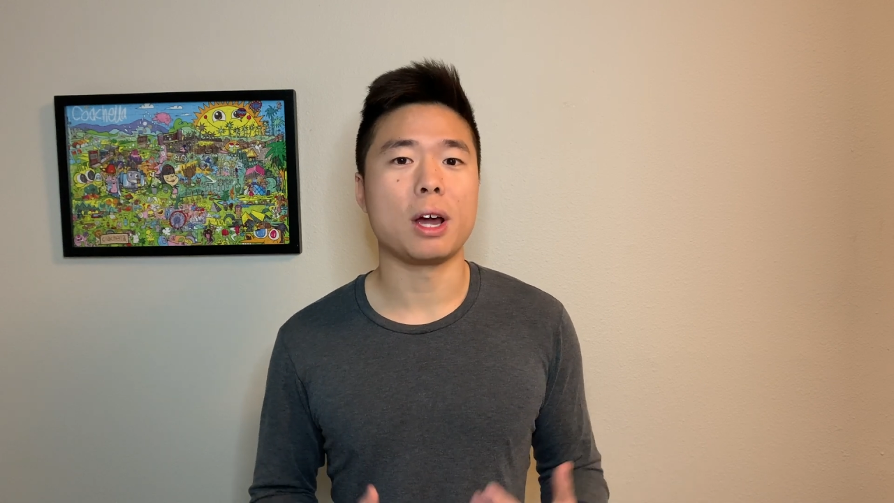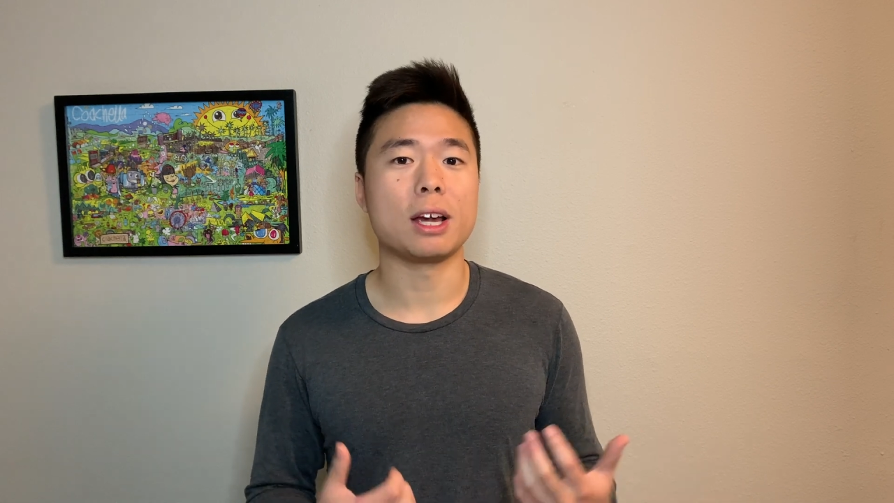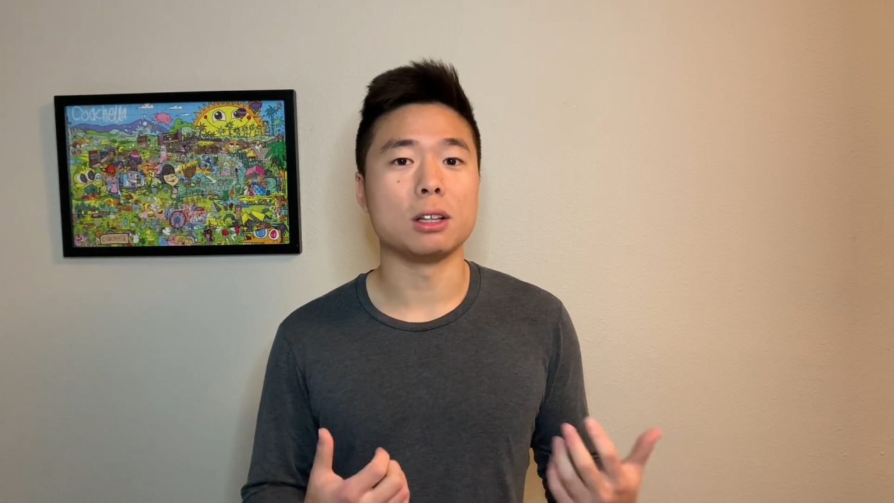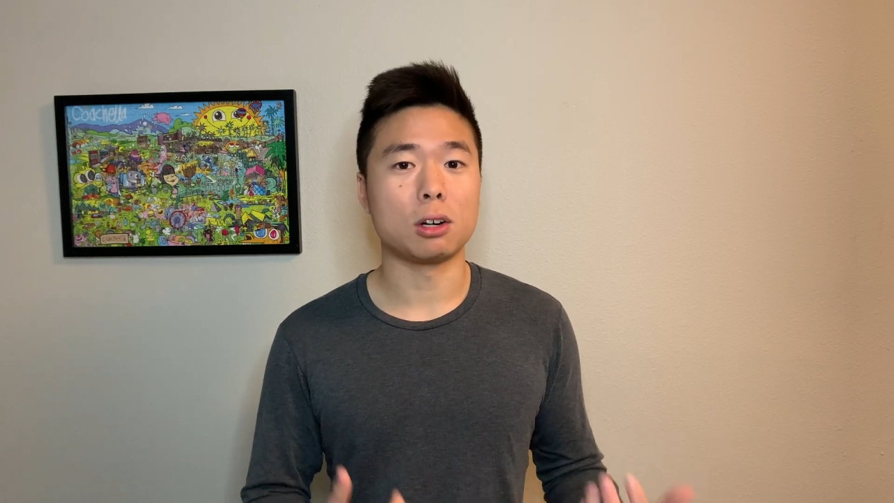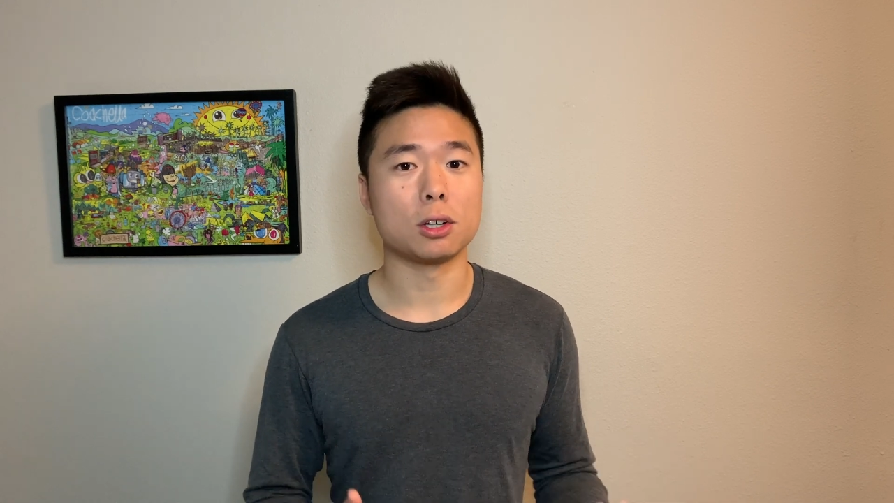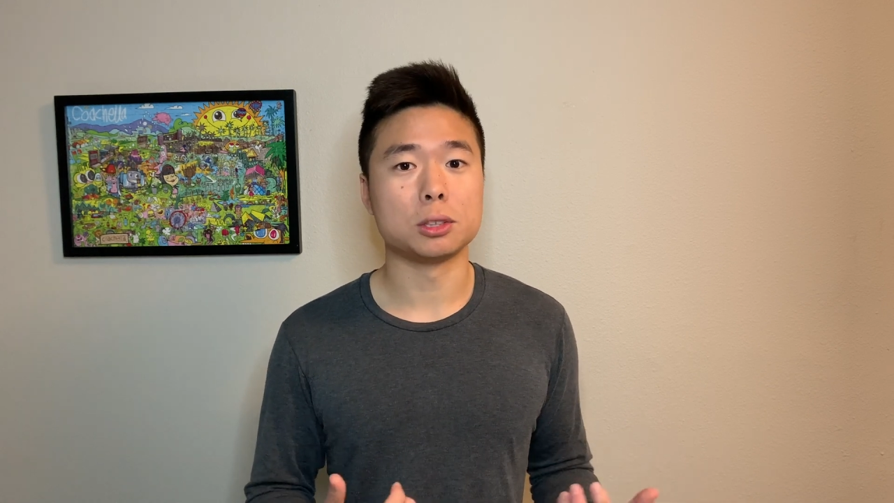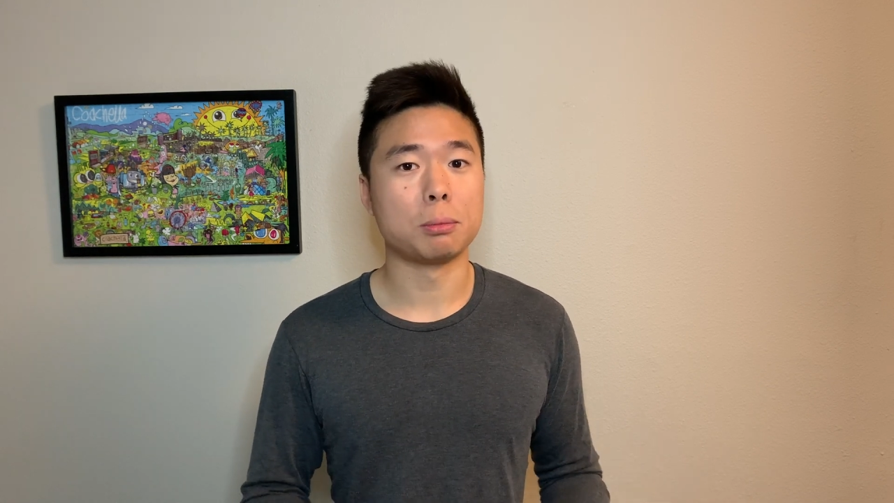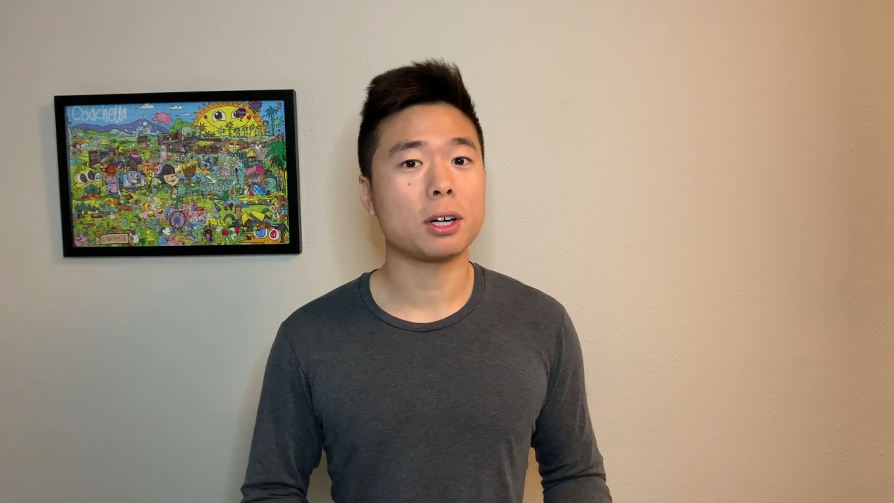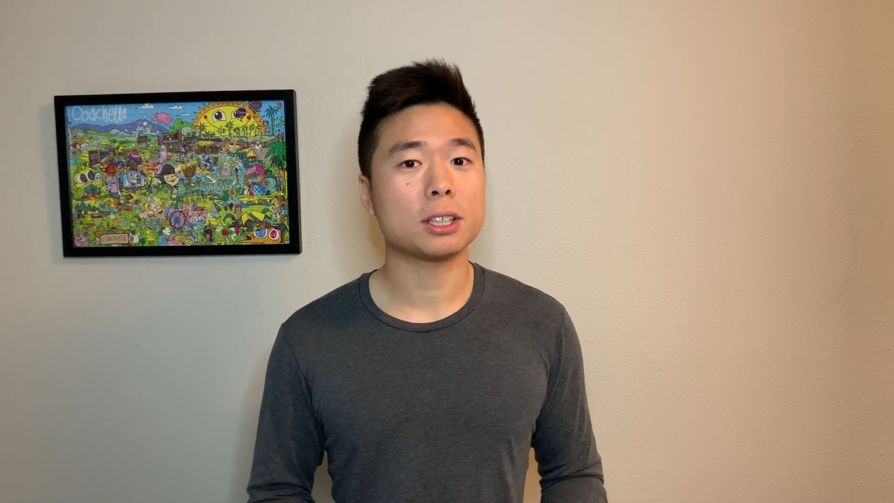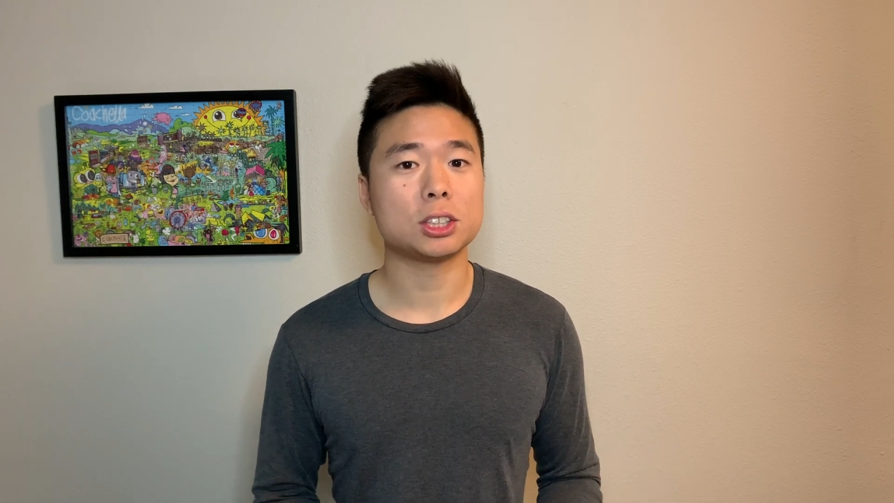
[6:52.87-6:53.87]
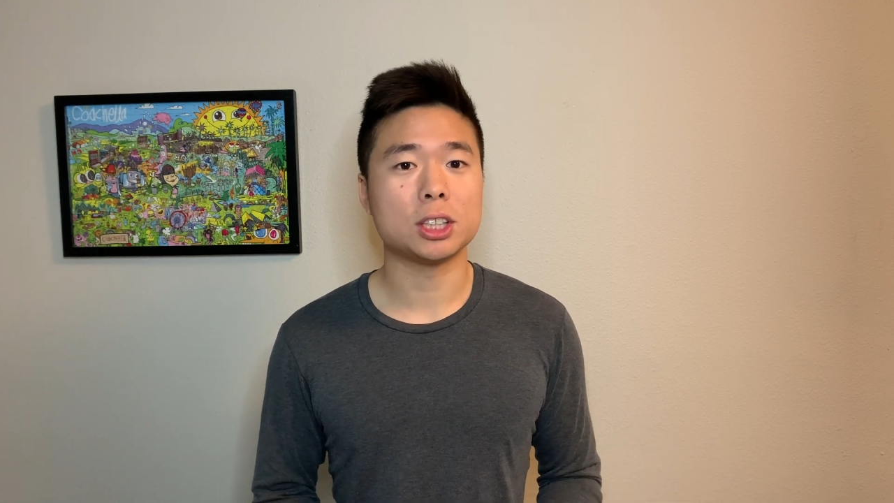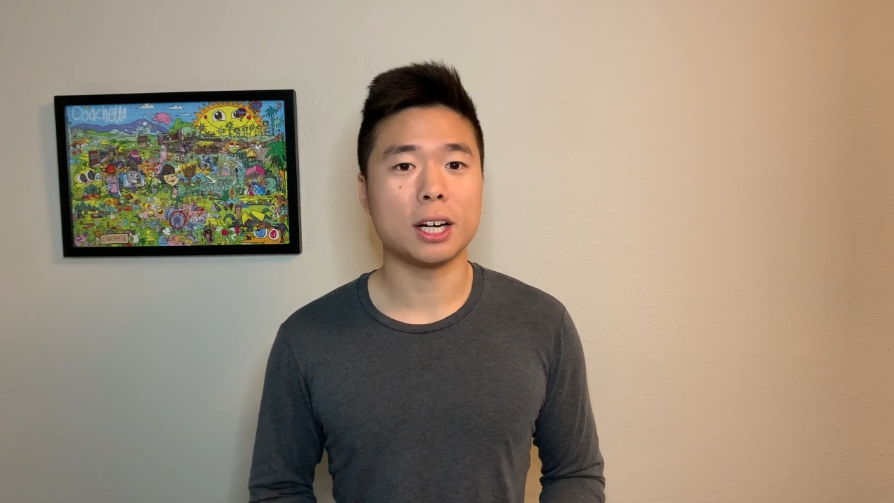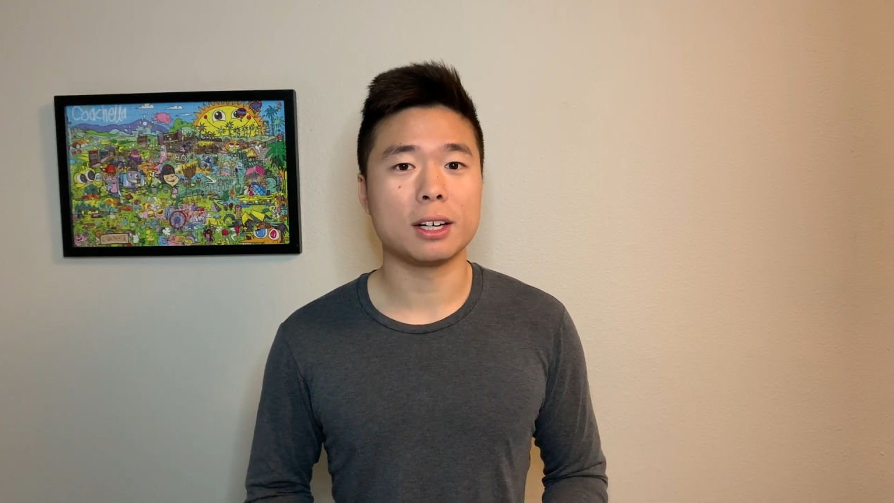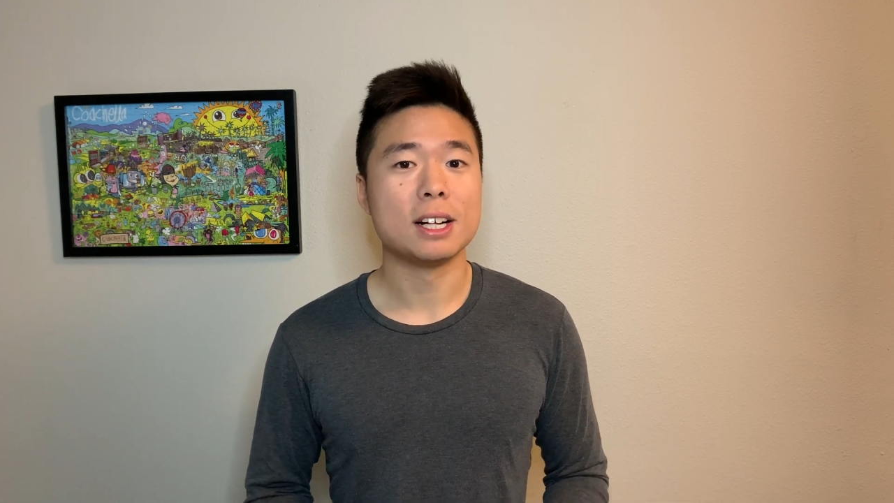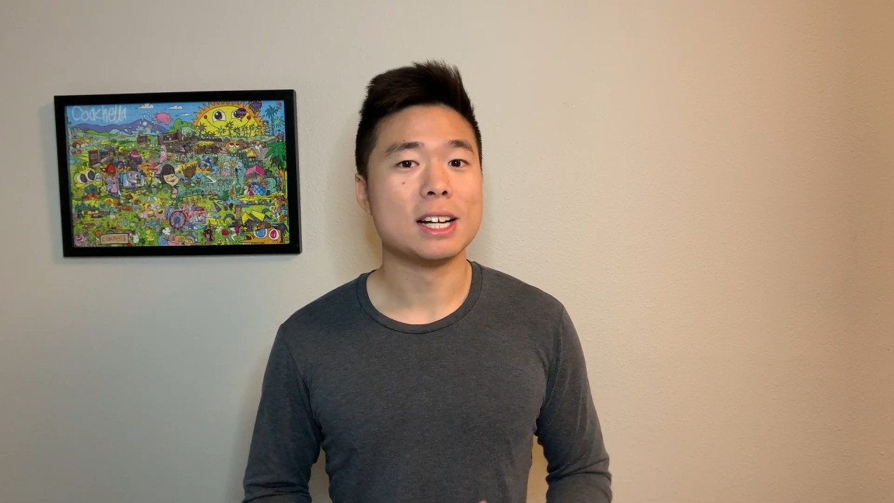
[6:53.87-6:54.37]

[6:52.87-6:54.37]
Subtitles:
a large market share